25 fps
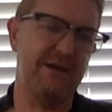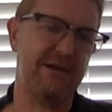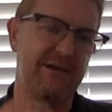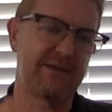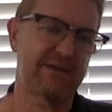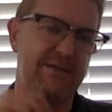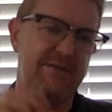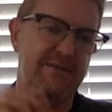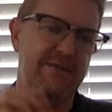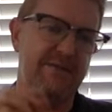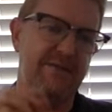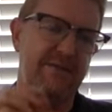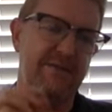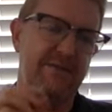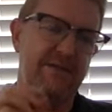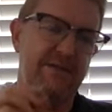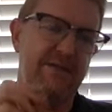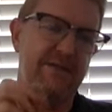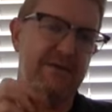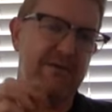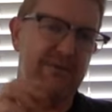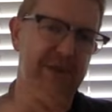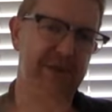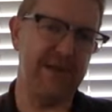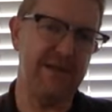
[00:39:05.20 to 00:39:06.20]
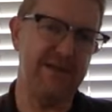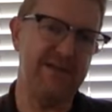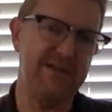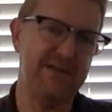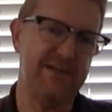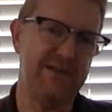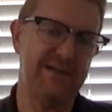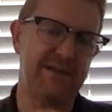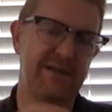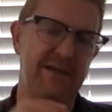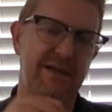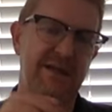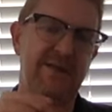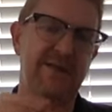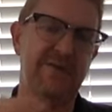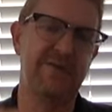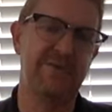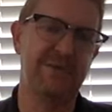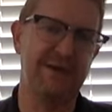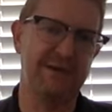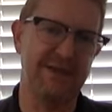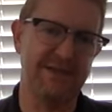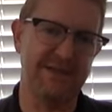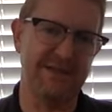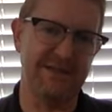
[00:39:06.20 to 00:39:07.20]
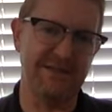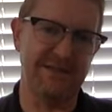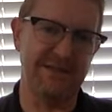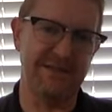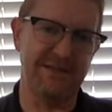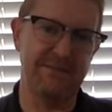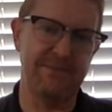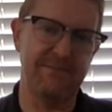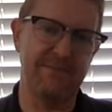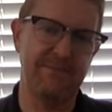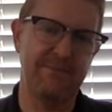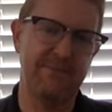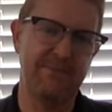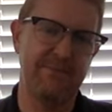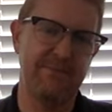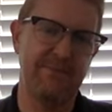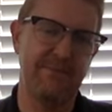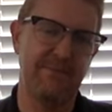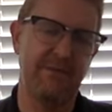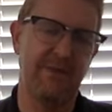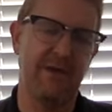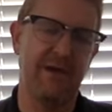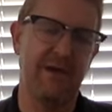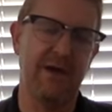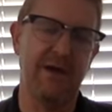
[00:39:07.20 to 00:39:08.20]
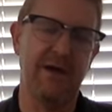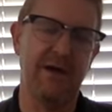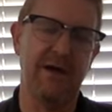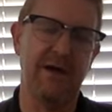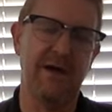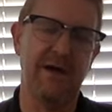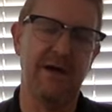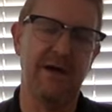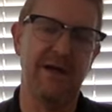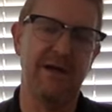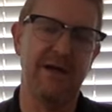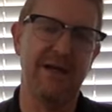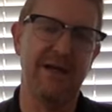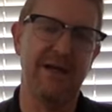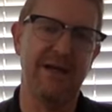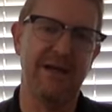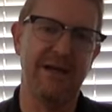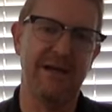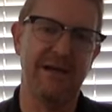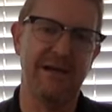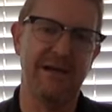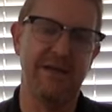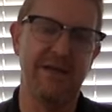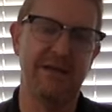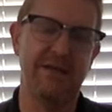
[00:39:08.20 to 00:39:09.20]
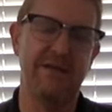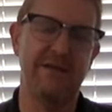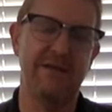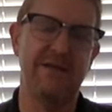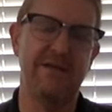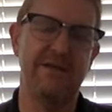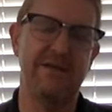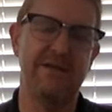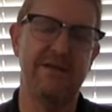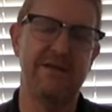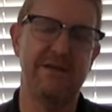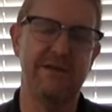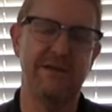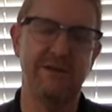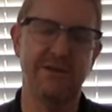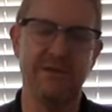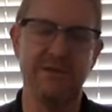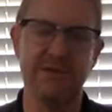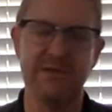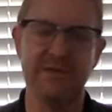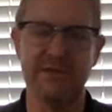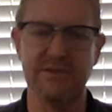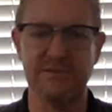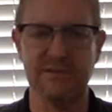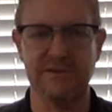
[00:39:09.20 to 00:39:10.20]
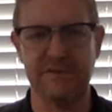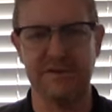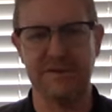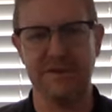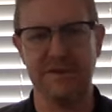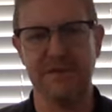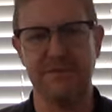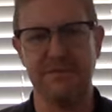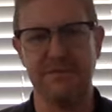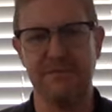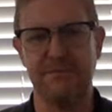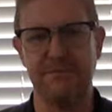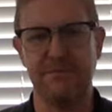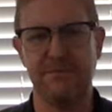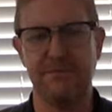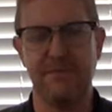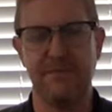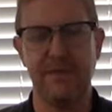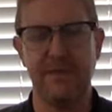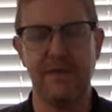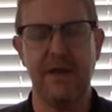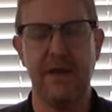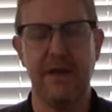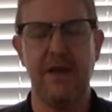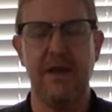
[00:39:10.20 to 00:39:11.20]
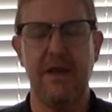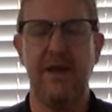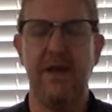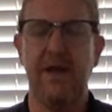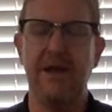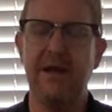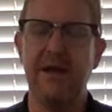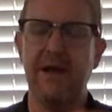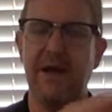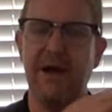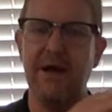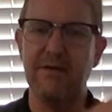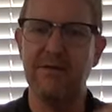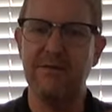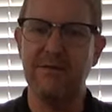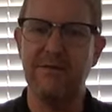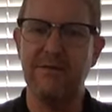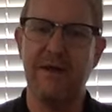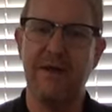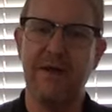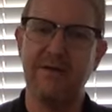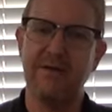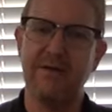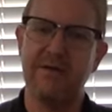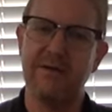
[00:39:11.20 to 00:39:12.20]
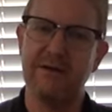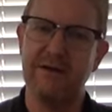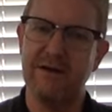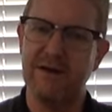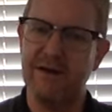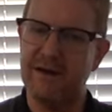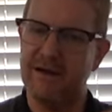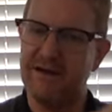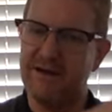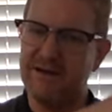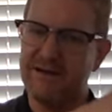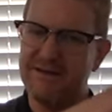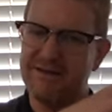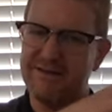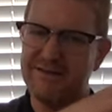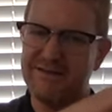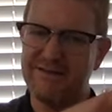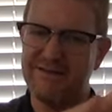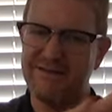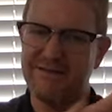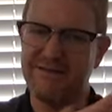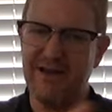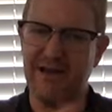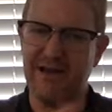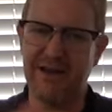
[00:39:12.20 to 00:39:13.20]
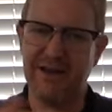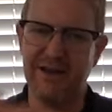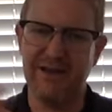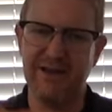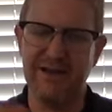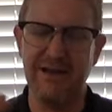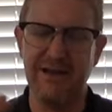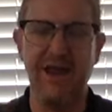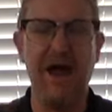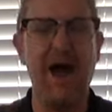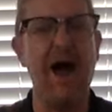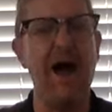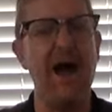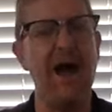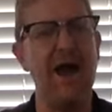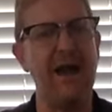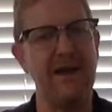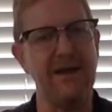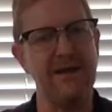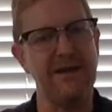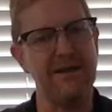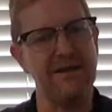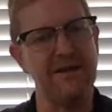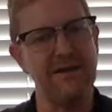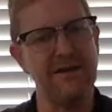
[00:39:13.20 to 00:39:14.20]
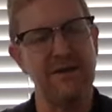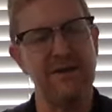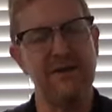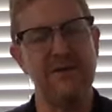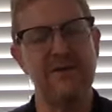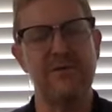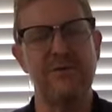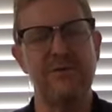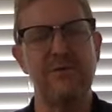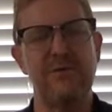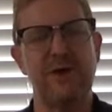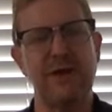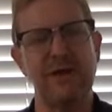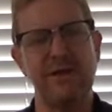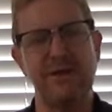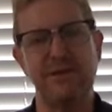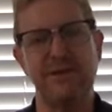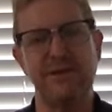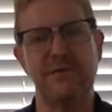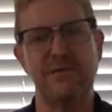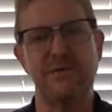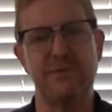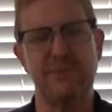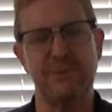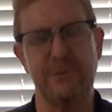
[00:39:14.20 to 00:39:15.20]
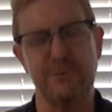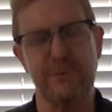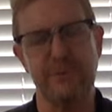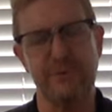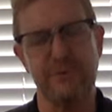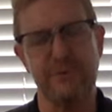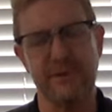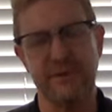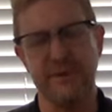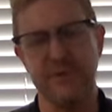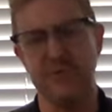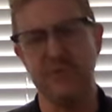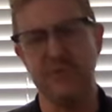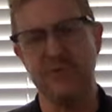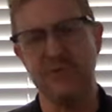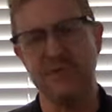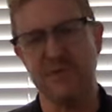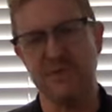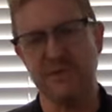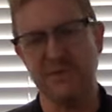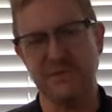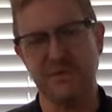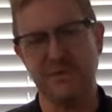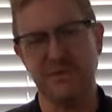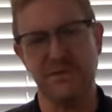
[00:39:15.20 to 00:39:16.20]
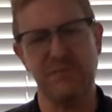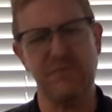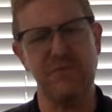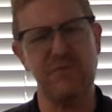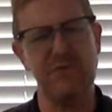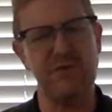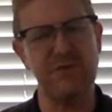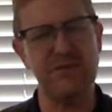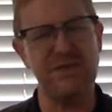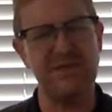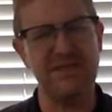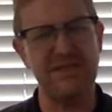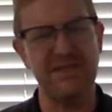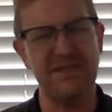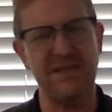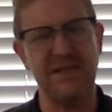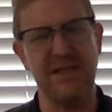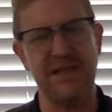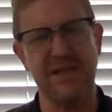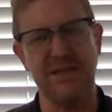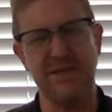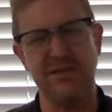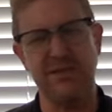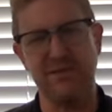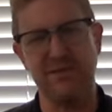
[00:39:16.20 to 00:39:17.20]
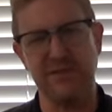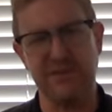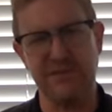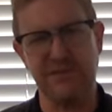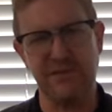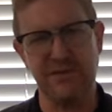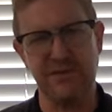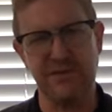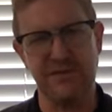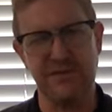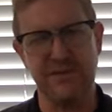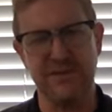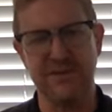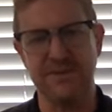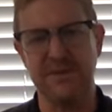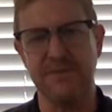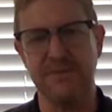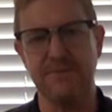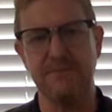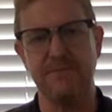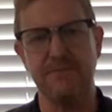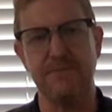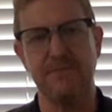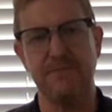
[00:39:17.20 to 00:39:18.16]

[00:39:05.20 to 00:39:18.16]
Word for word: of race and racism uh, in the judicial system and how that uh, that line runs through the judicial policing and judicial system.